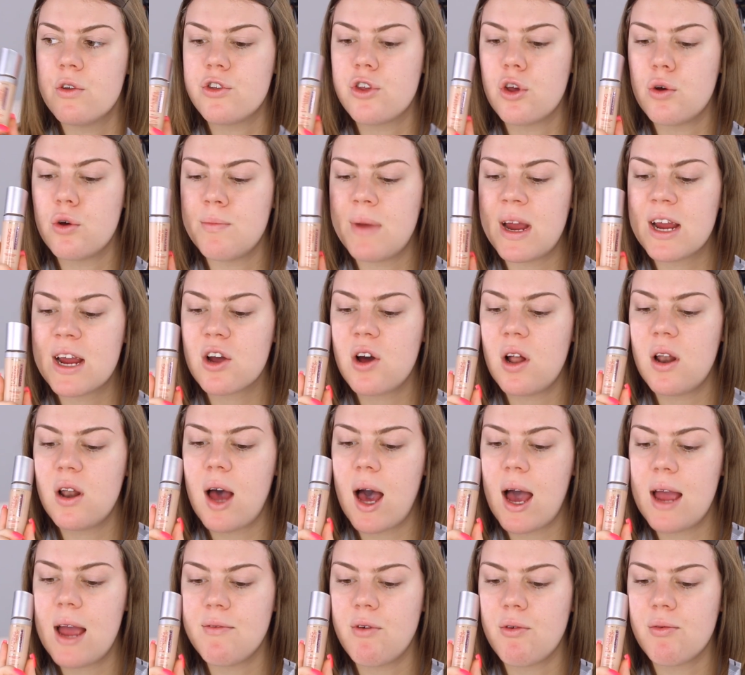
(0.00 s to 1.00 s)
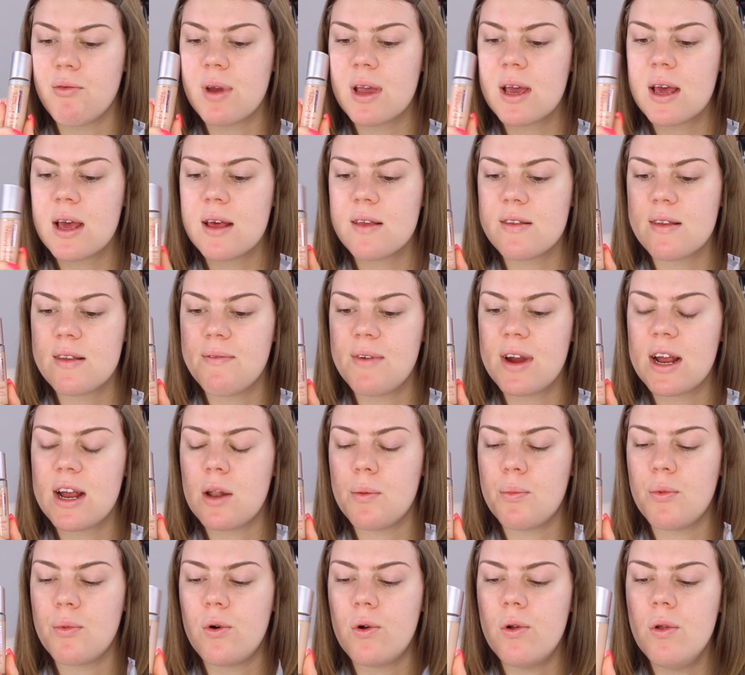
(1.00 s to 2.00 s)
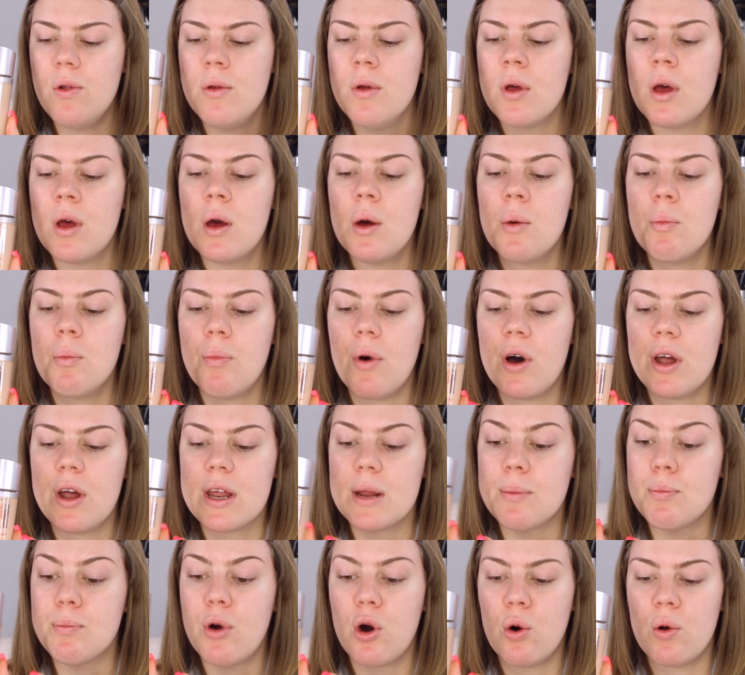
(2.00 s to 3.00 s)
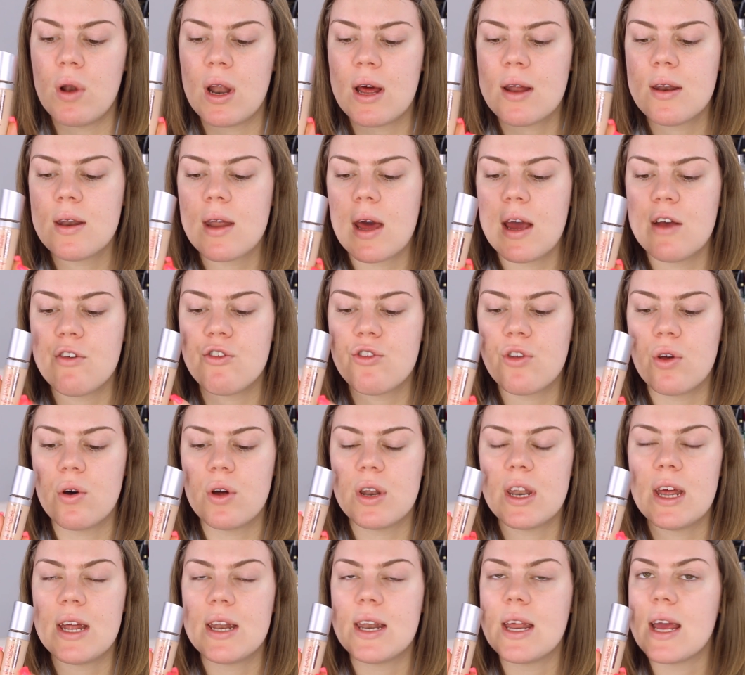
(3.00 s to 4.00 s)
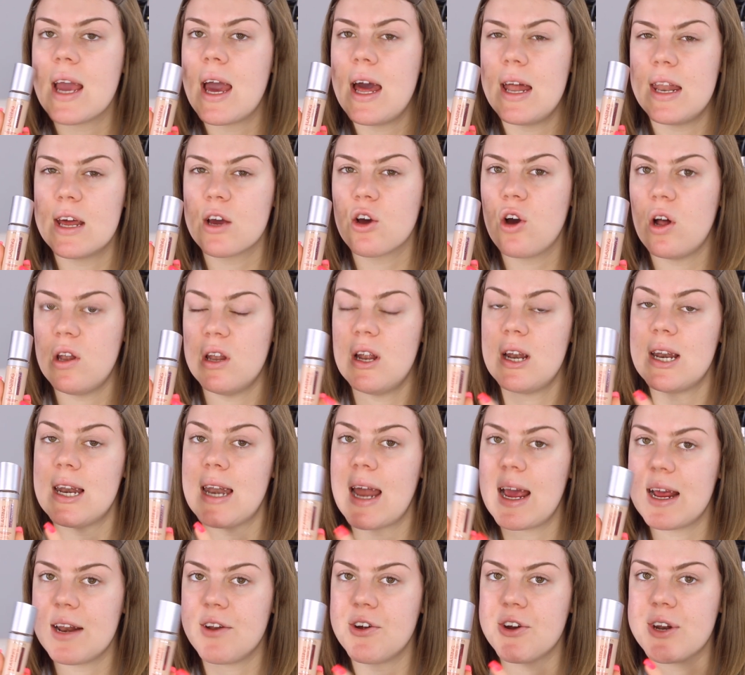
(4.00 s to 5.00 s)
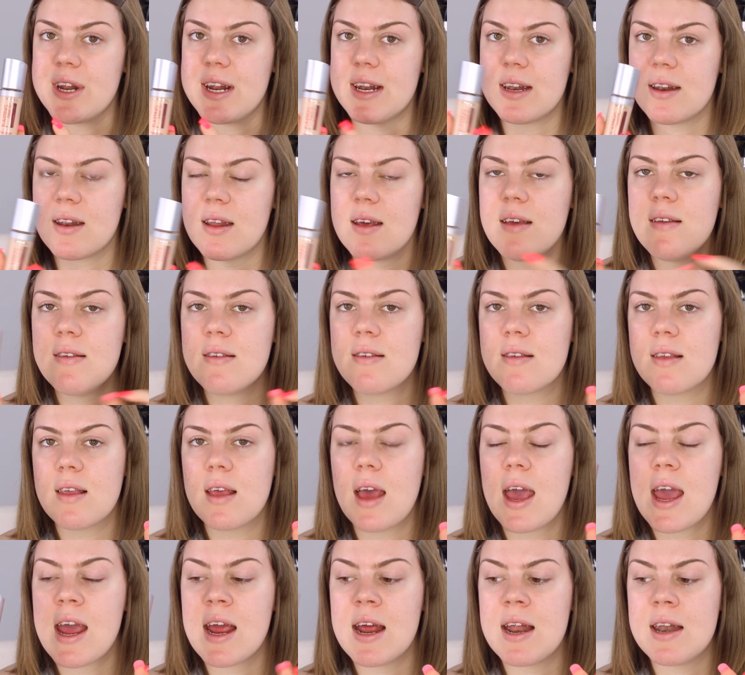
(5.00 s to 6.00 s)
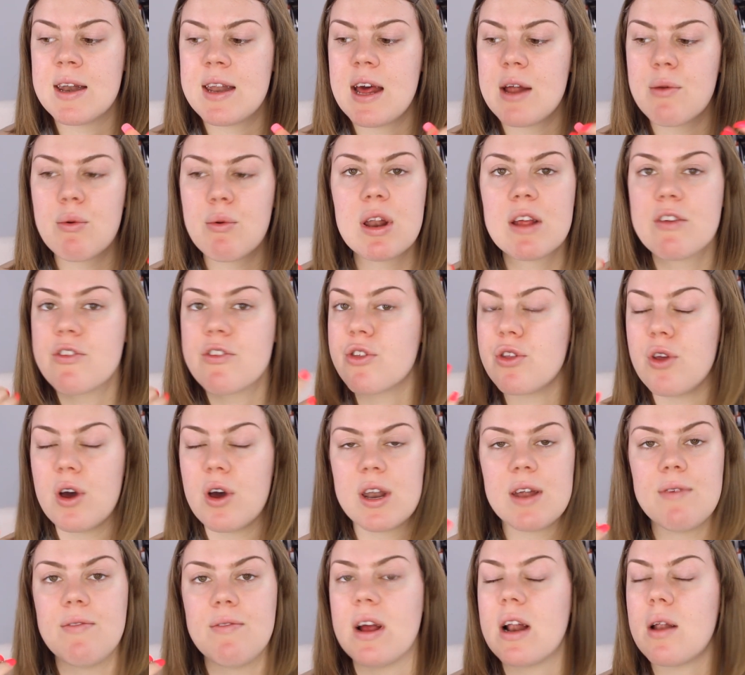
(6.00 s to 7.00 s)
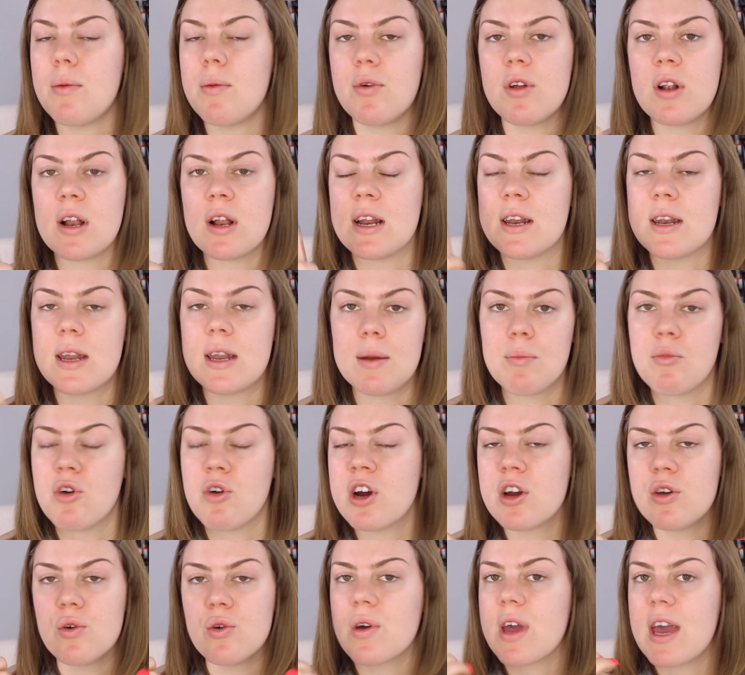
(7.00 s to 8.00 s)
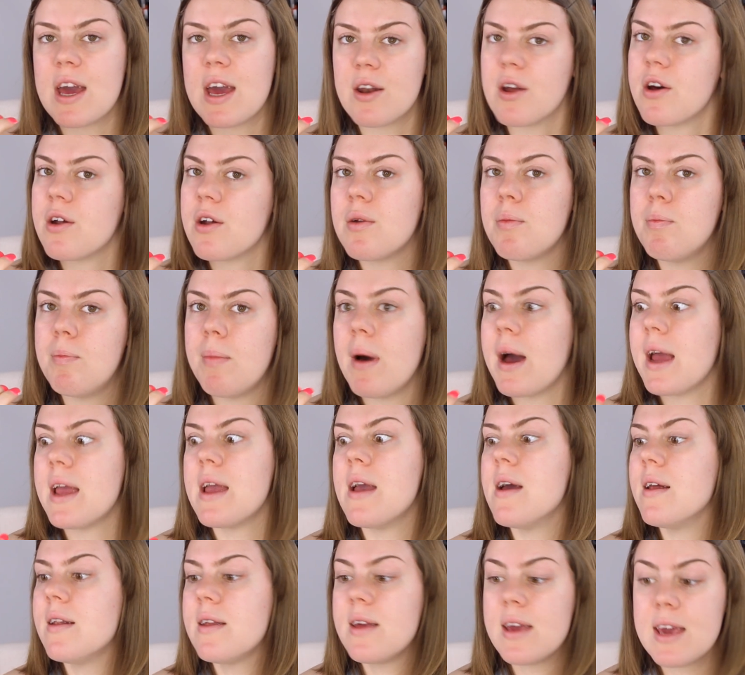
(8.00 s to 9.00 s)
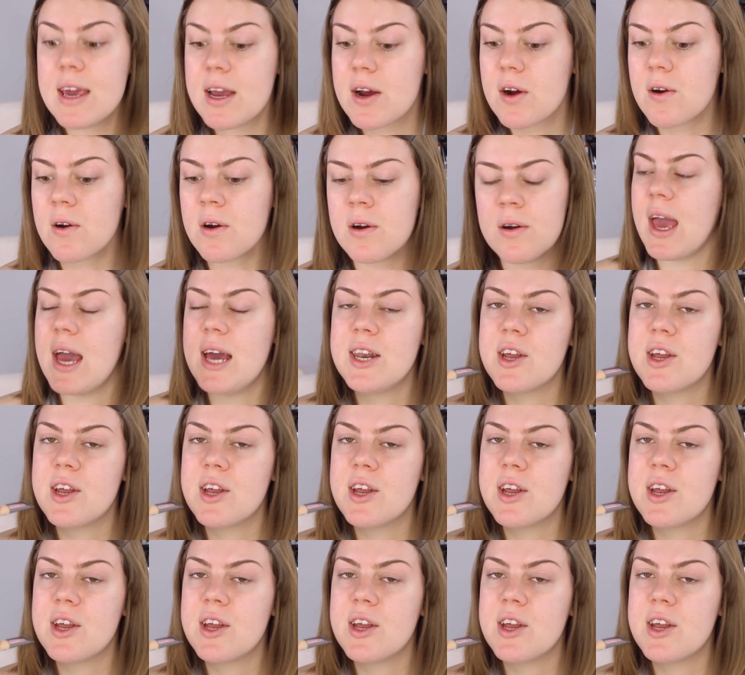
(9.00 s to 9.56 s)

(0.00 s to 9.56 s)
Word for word: So my color Ivory is available, but in Poland I saw that they had a color lighter than this and that one is not available in Denmark, you cannot buy it here.